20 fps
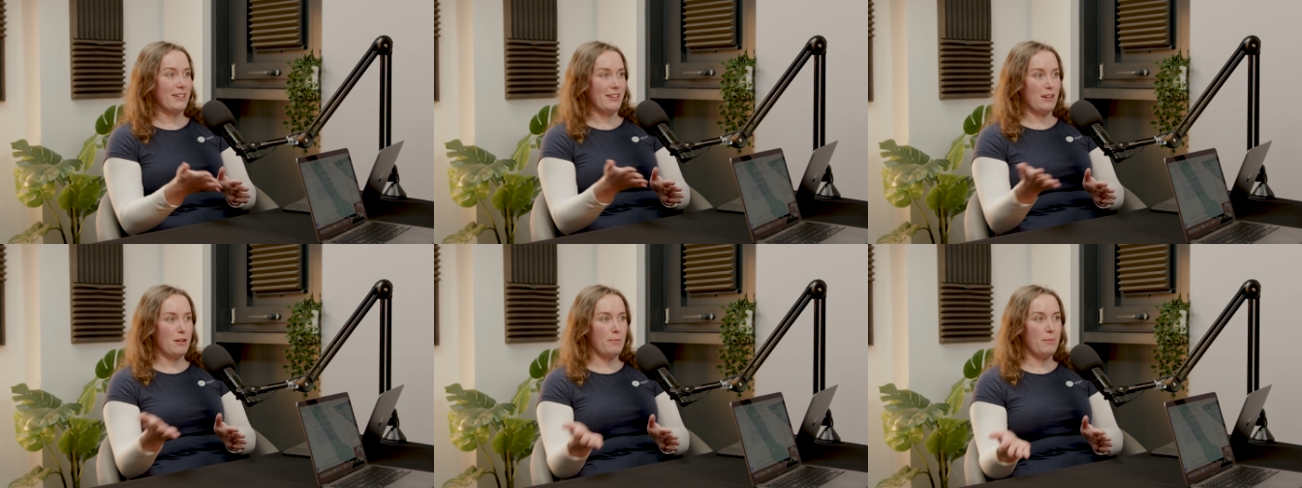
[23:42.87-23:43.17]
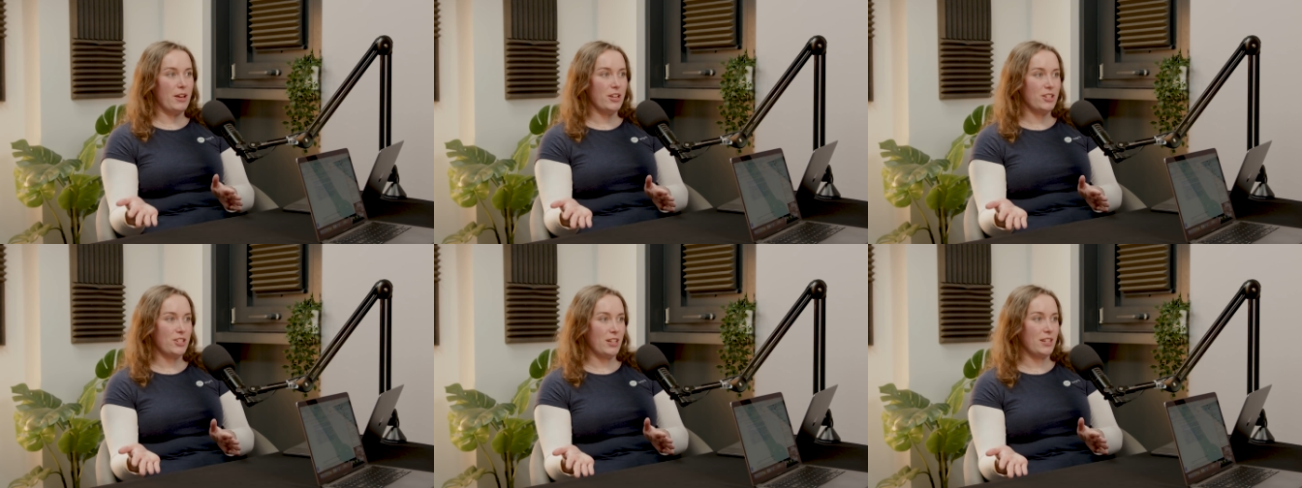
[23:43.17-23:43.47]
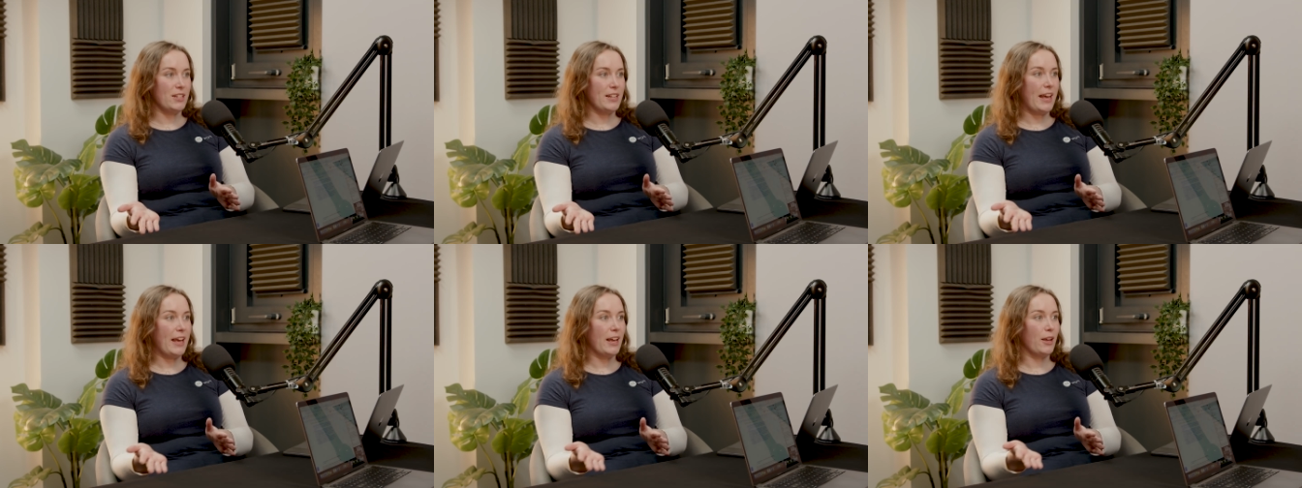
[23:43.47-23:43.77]
and emerging
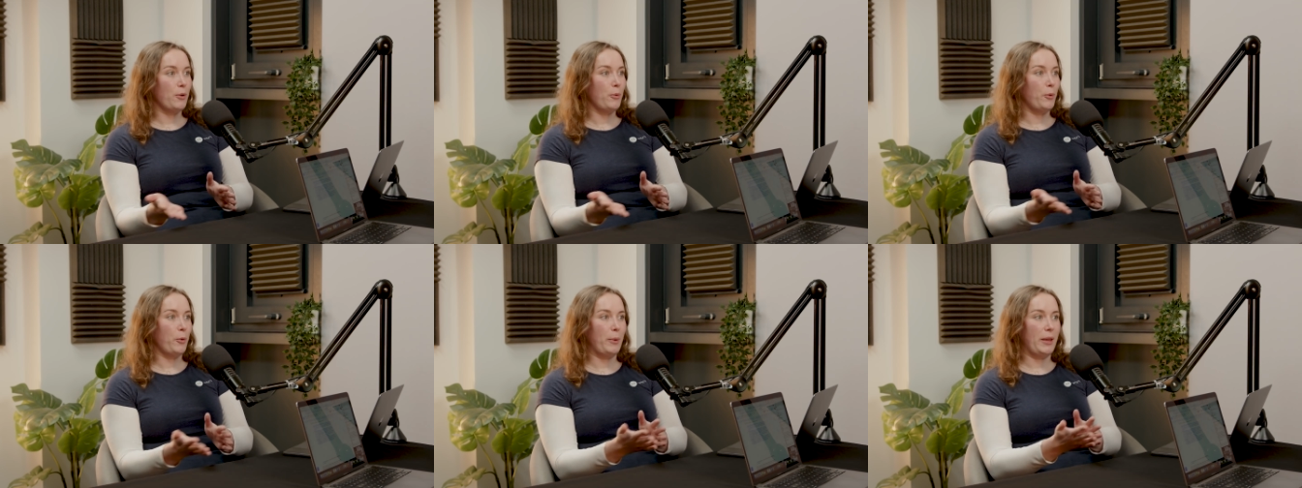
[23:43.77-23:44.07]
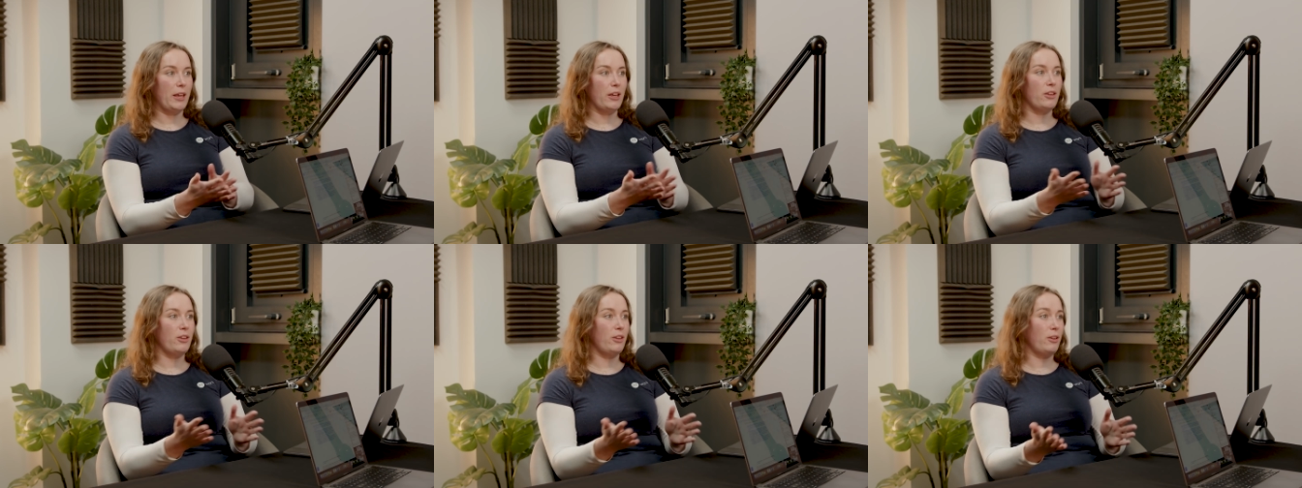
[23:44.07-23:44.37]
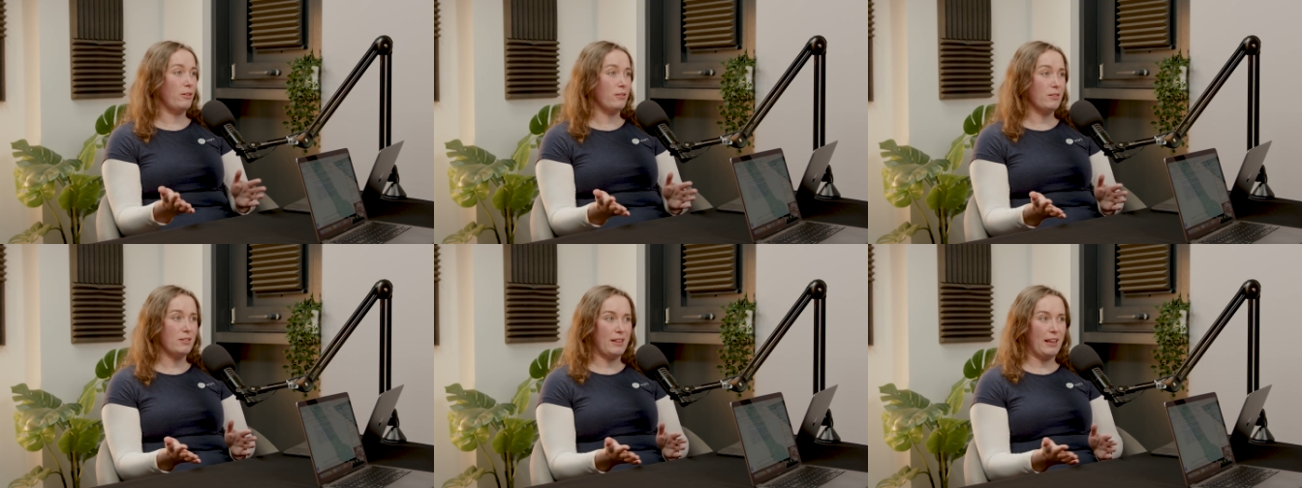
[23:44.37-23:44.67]
tech will be a
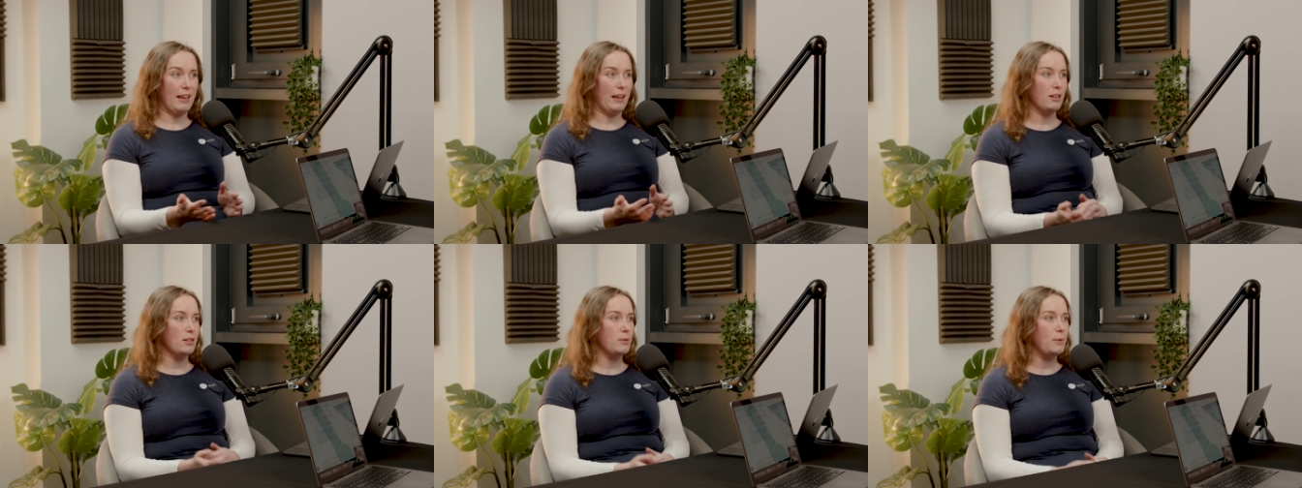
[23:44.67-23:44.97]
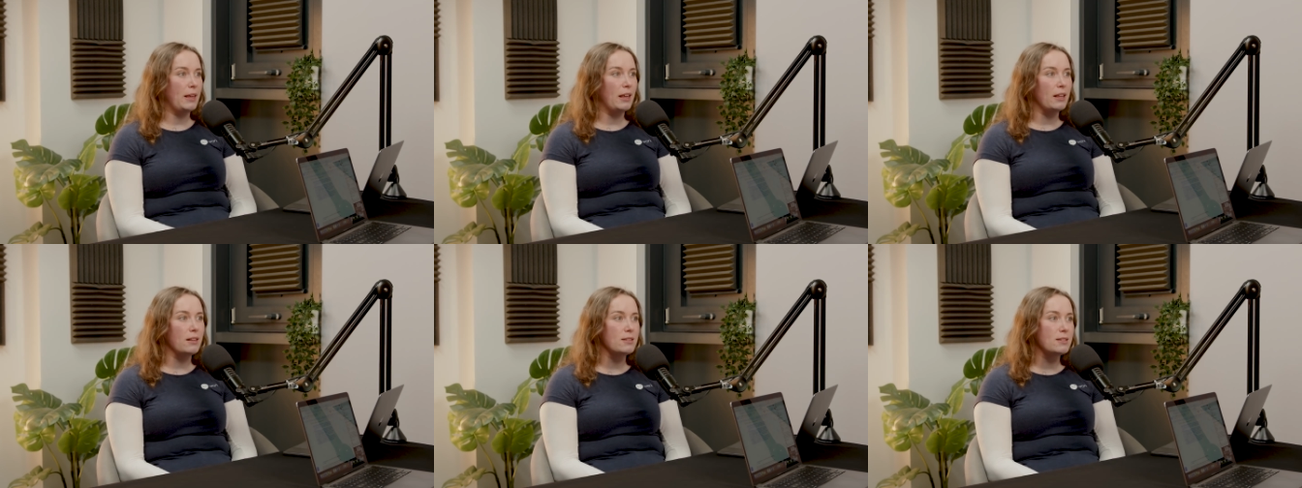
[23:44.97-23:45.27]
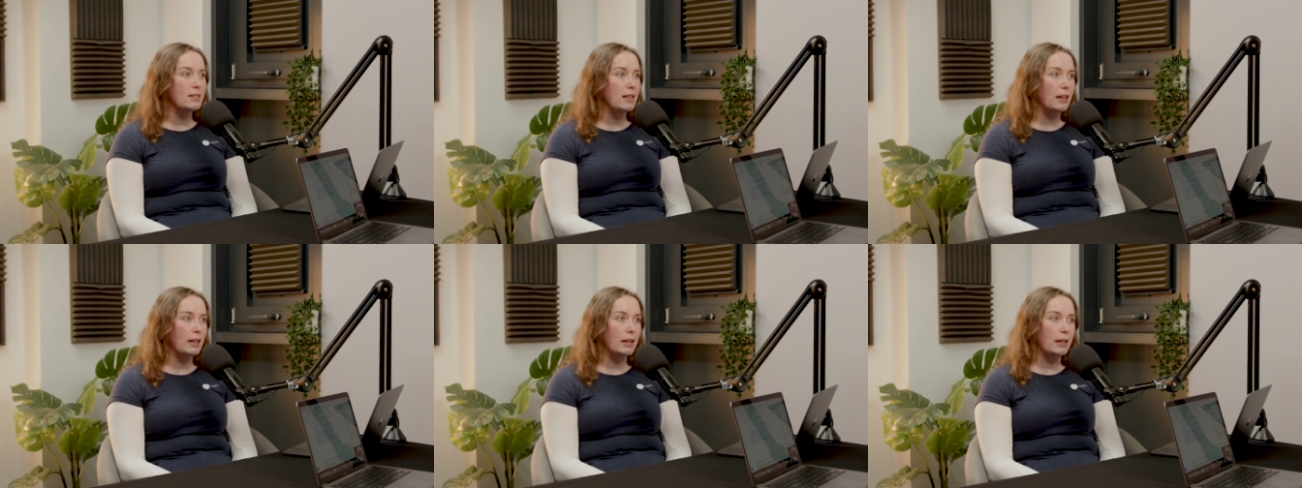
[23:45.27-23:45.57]
huge thing as we
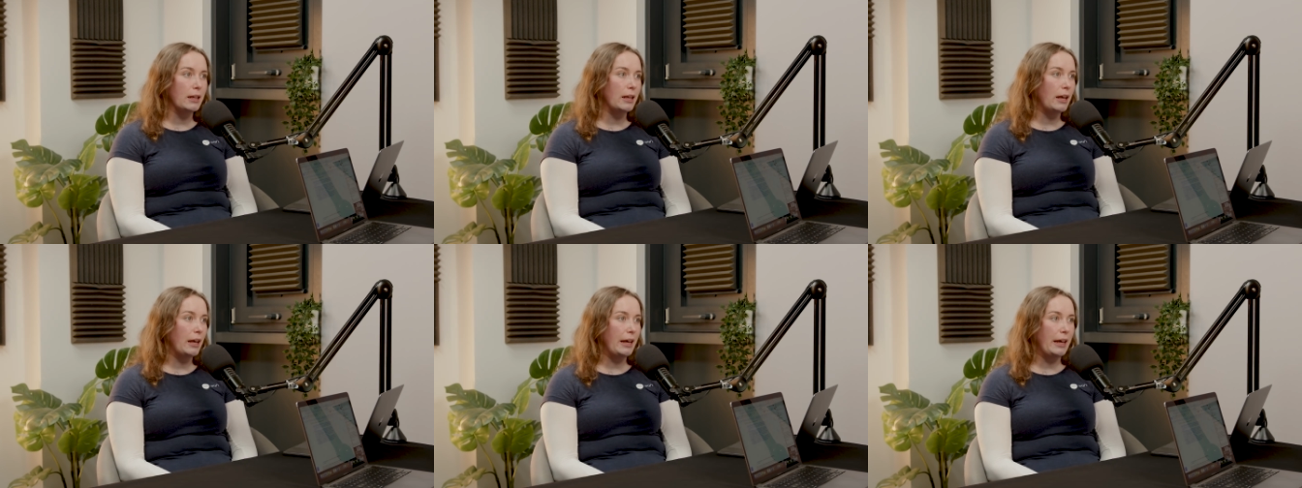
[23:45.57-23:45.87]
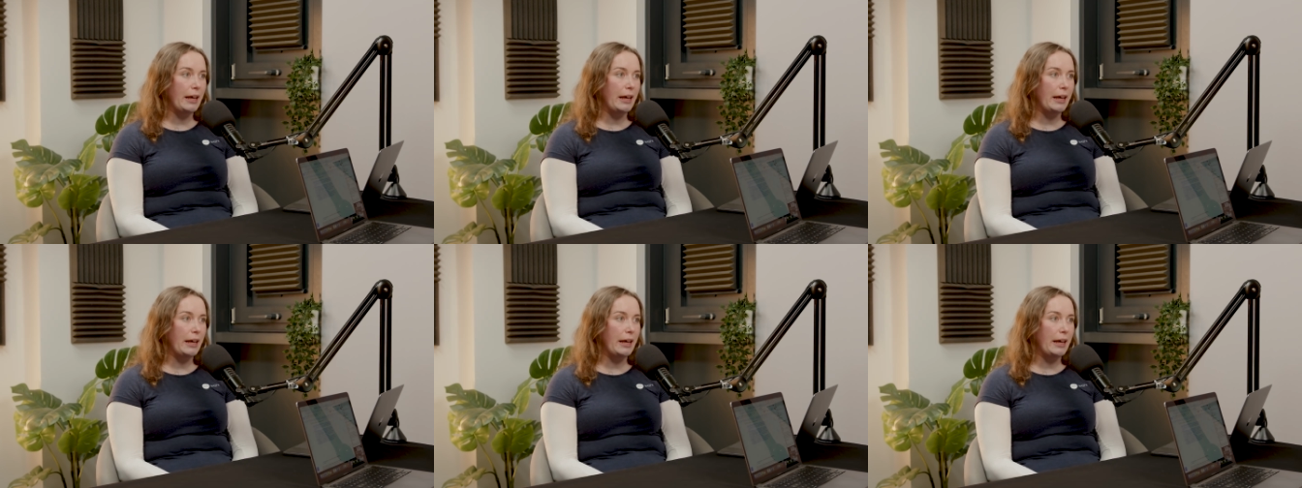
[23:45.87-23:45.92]
consider